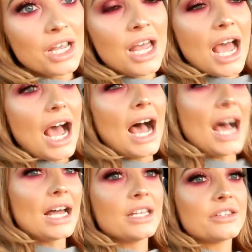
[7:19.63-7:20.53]

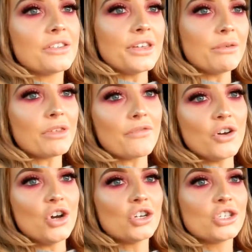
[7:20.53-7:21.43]
And the thing with a
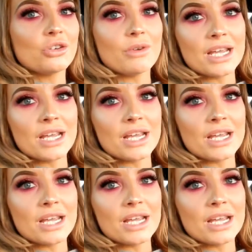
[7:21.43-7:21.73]
photo shoot